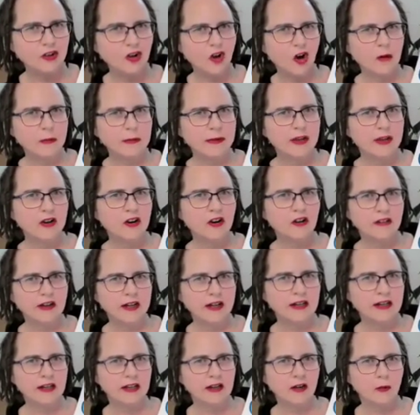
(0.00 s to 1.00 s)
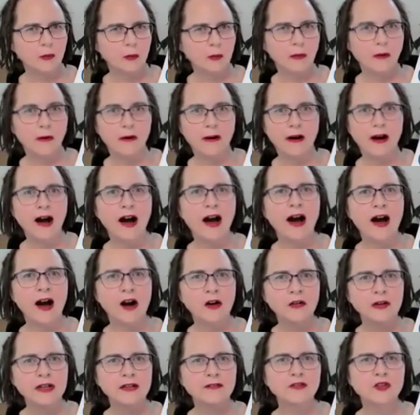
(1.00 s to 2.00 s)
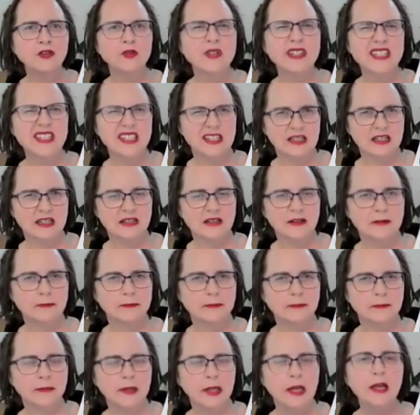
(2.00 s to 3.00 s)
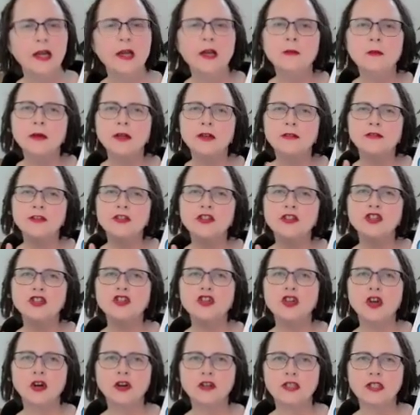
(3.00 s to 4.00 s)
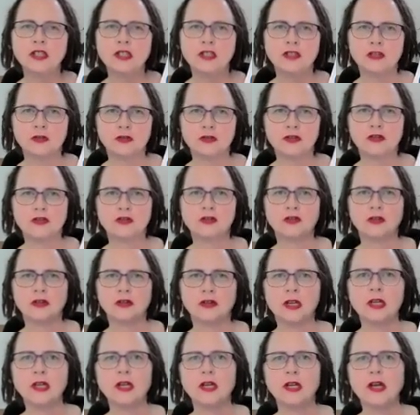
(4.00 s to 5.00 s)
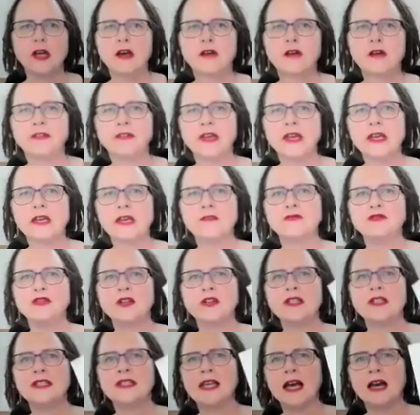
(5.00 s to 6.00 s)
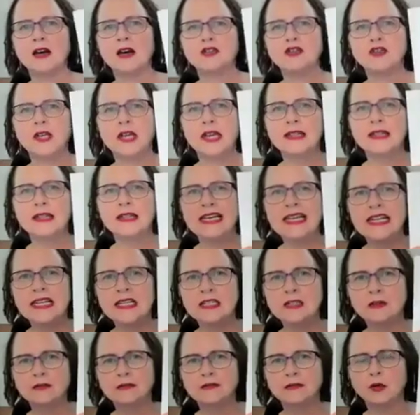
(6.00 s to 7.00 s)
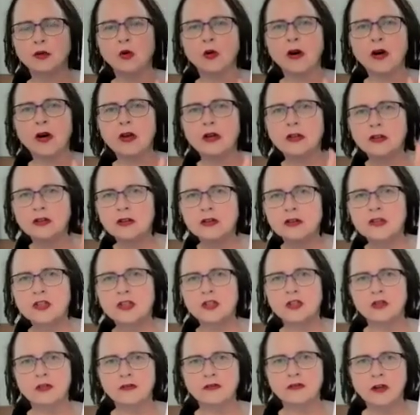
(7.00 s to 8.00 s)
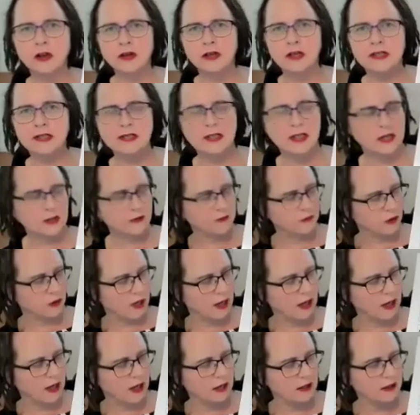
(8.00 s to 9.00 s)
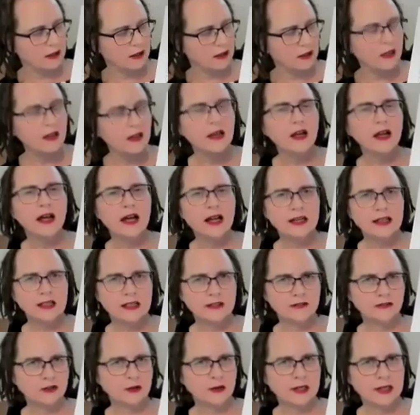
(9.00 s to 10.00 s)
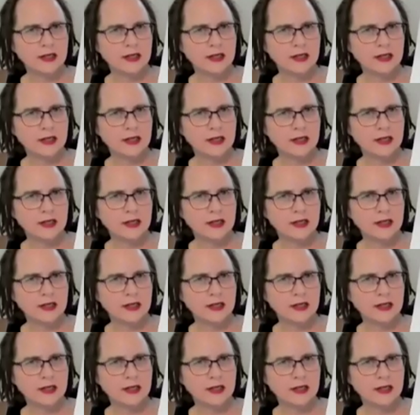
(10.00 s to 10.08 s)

you copy it correctly, well, I'll give you a tick. But if it's not in your story, for every sound you get the letter for using your phonics side of your card, I'll give you